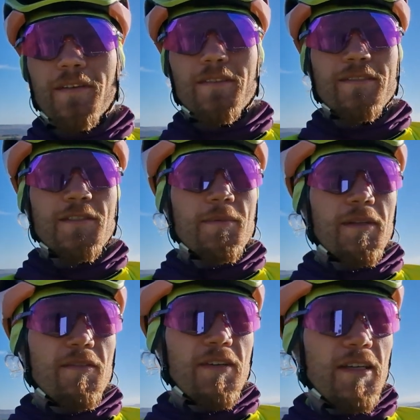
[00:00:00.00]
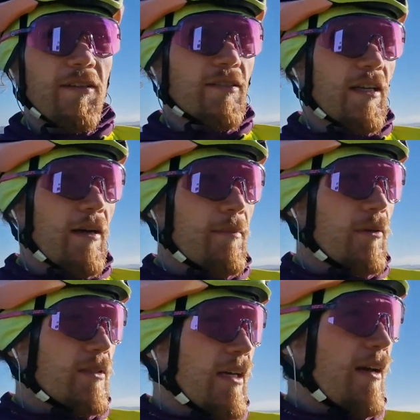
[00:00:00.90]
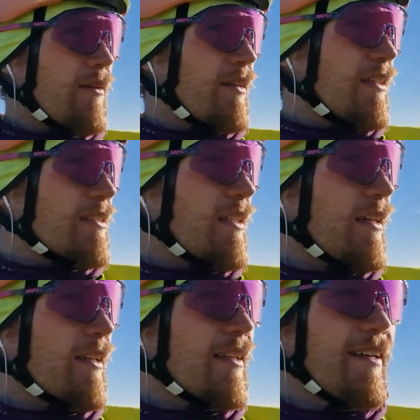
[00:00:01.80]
on some of the videos that I've put out, and it's like